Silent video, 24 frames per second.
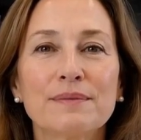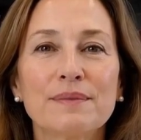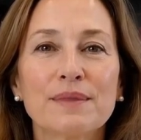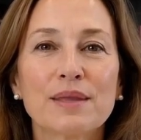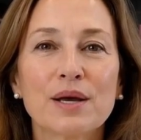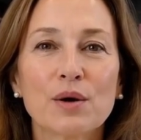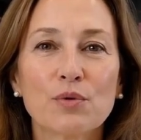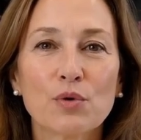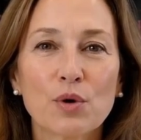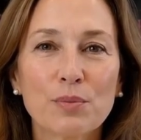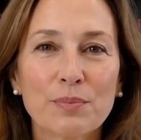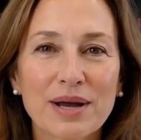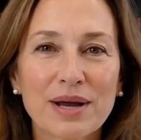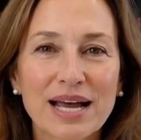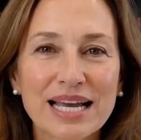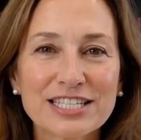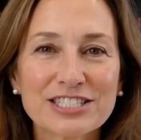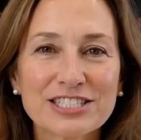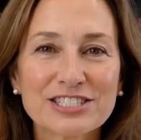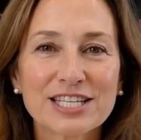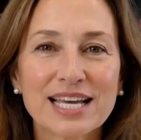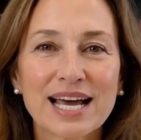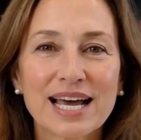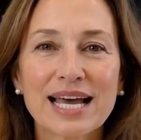a
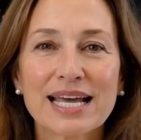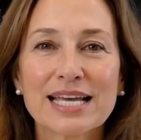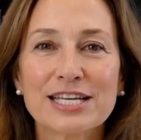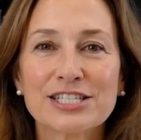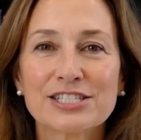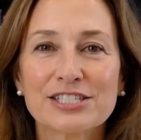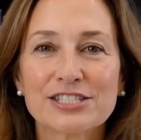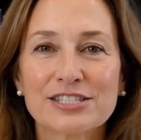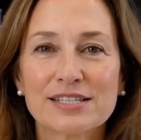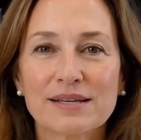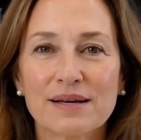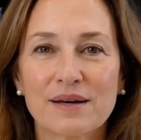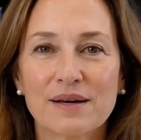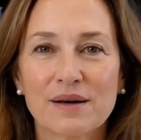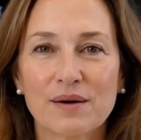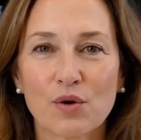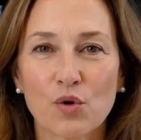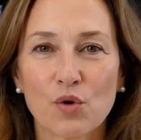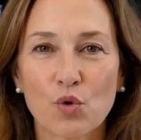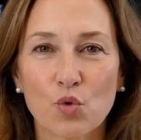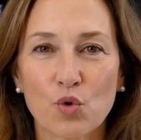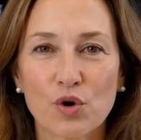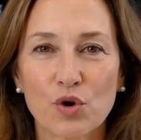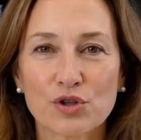replaced case,
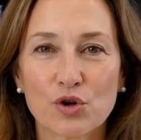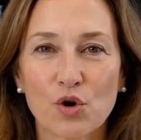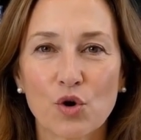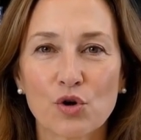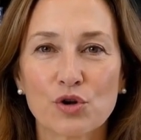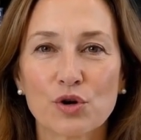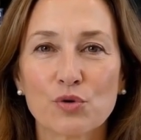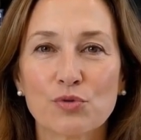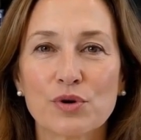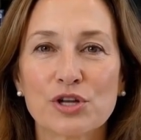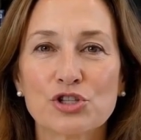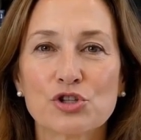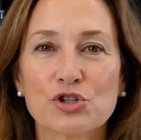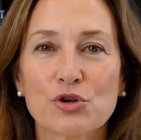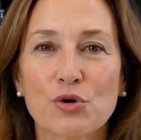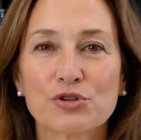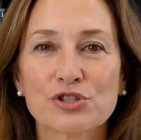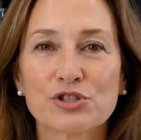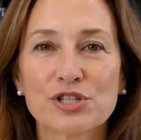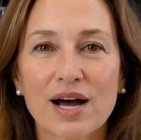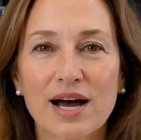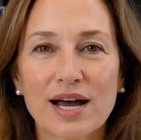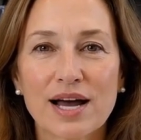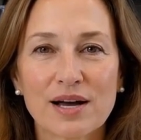or a non-original
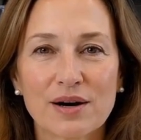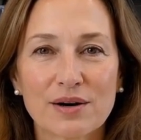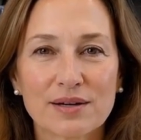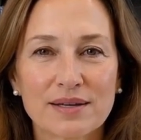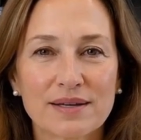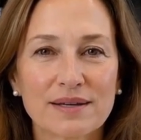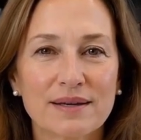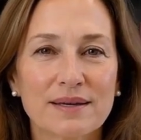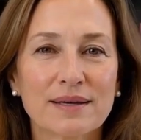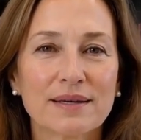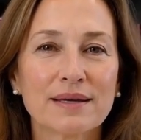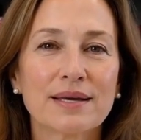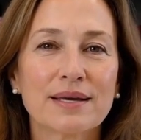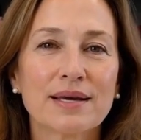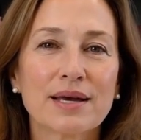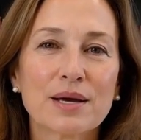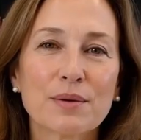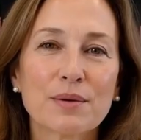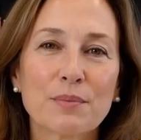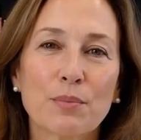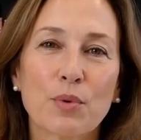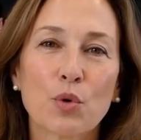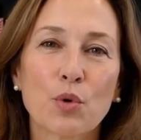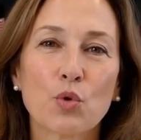dial
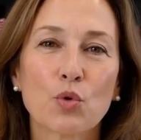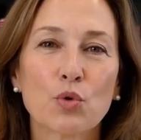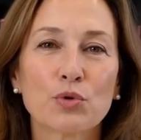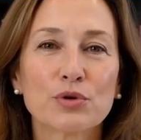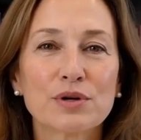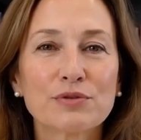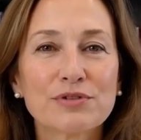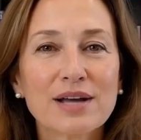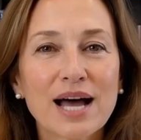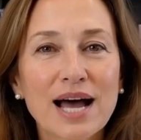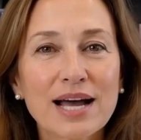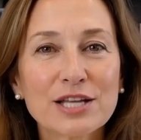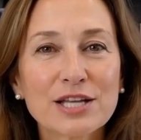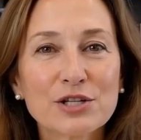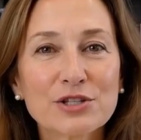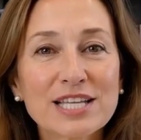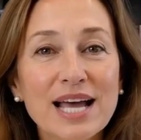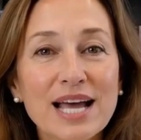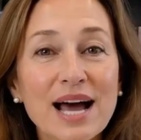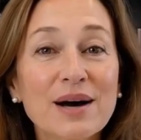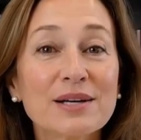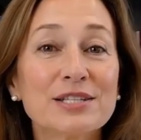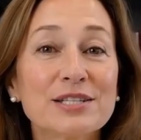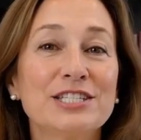can pull the value
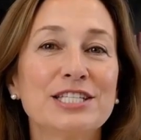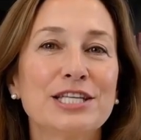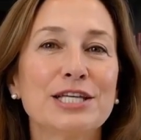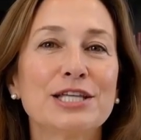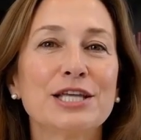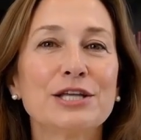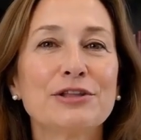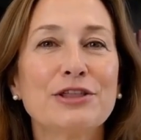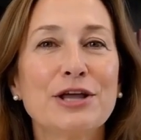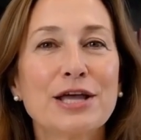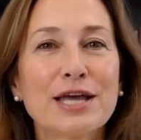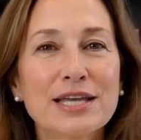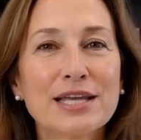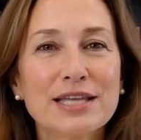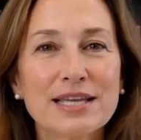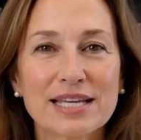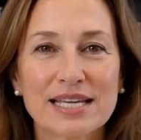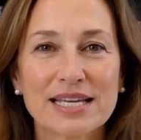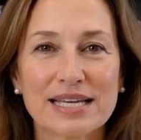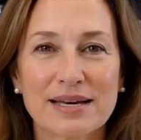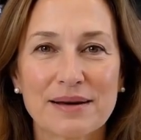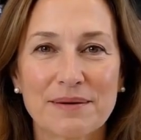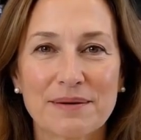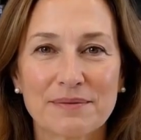down
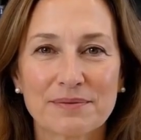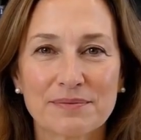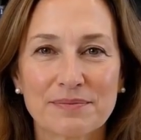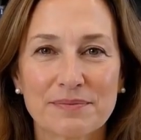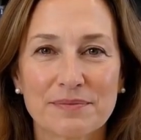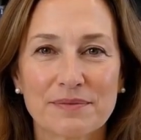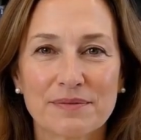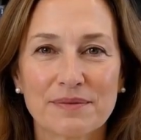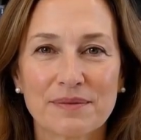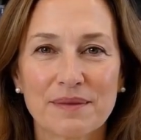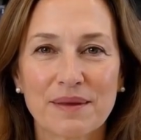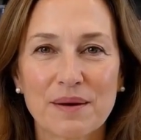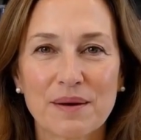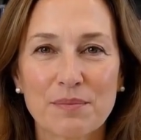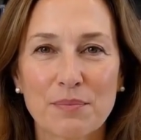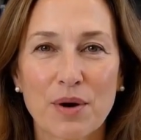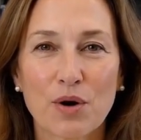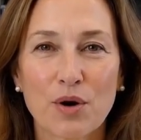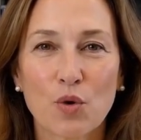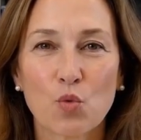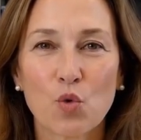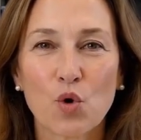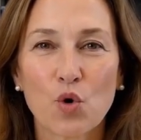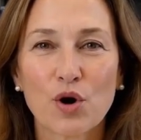significantly.
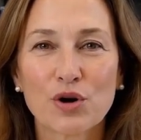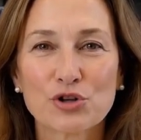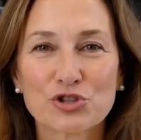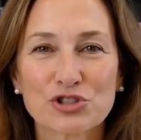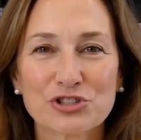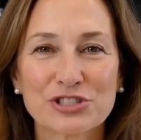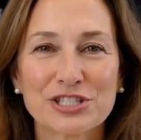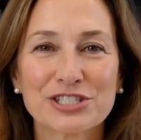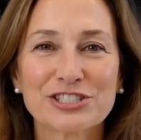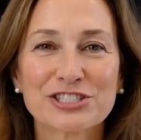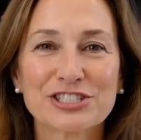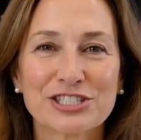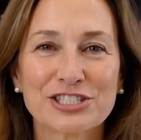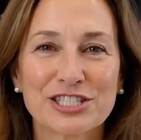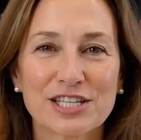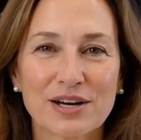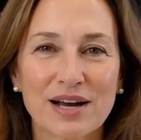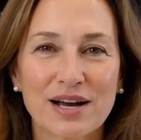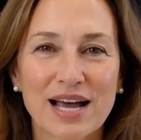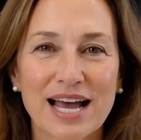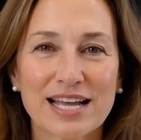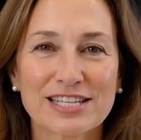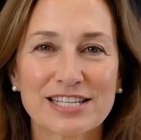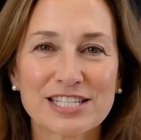But a watch that
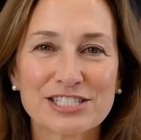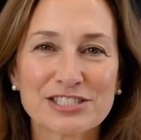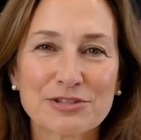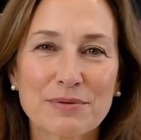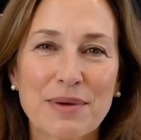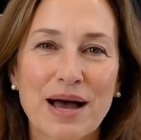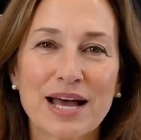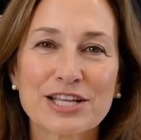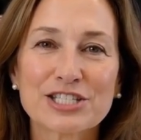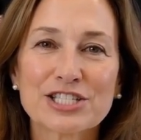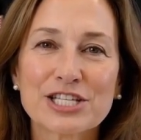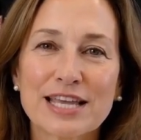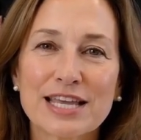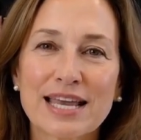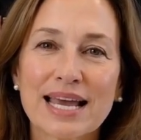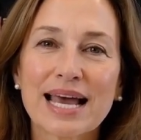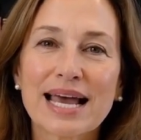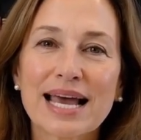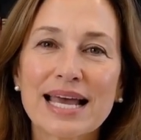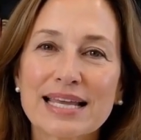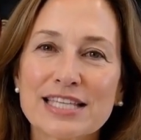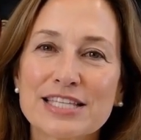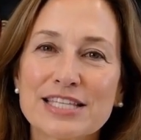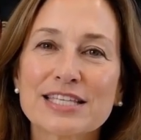still has its matching
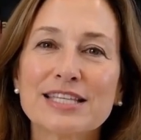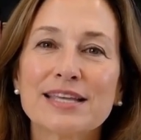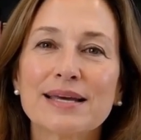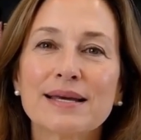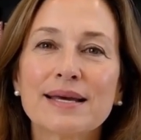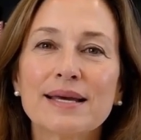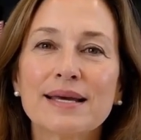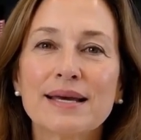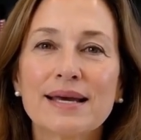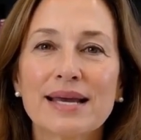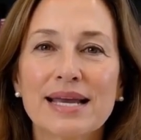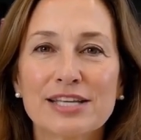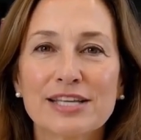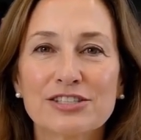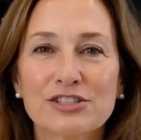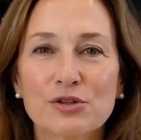case, its